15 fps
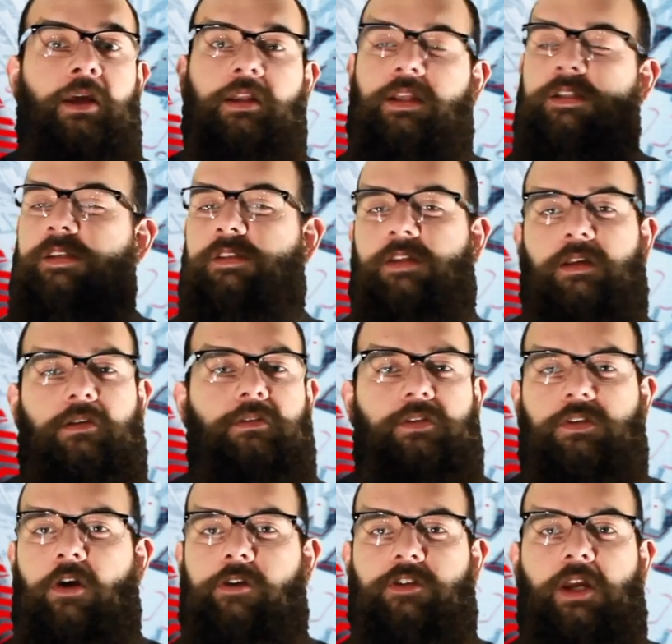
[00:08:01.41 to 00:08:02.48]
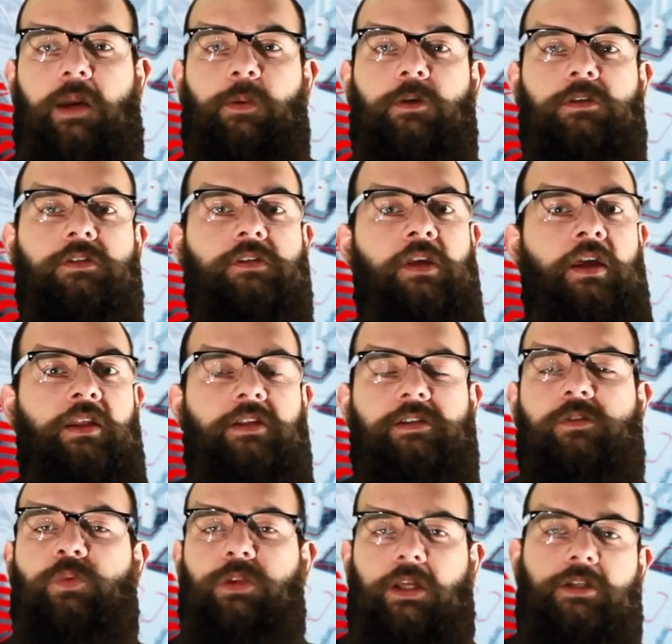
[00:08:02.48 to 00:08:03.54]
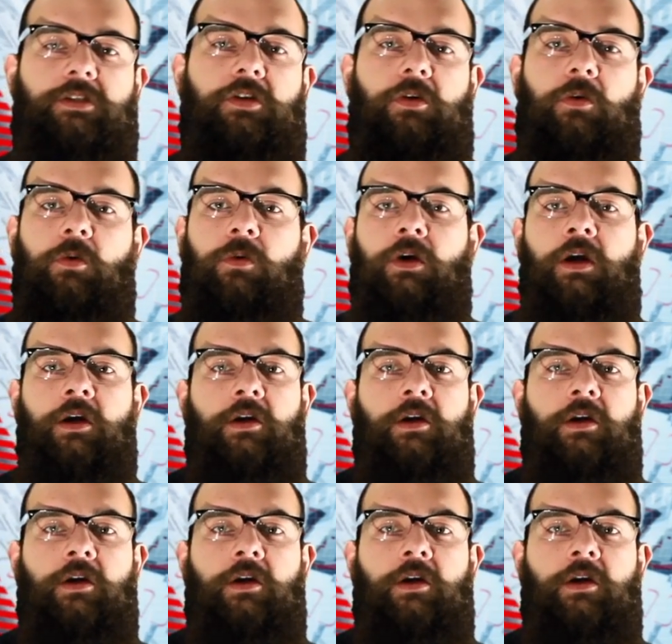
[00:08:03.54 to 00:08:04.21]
This is the Starjammers, this is what they do,